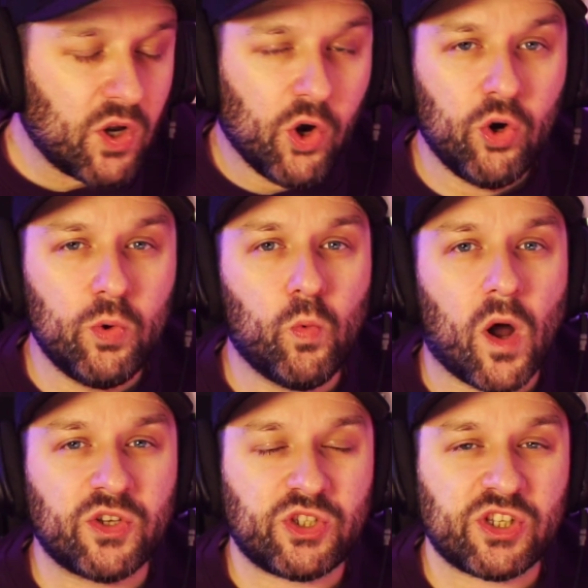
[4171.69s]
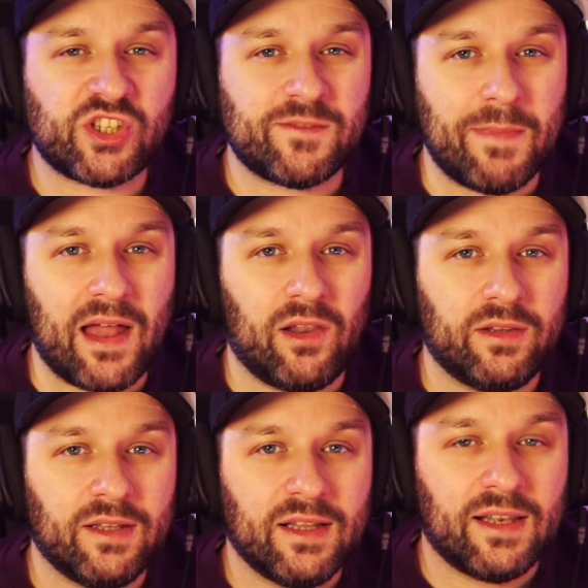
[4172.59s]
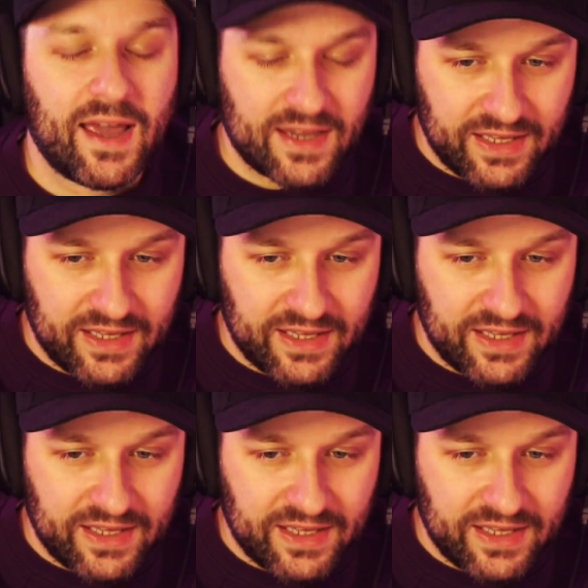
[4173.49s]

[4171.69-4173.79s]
Who wants to smell like a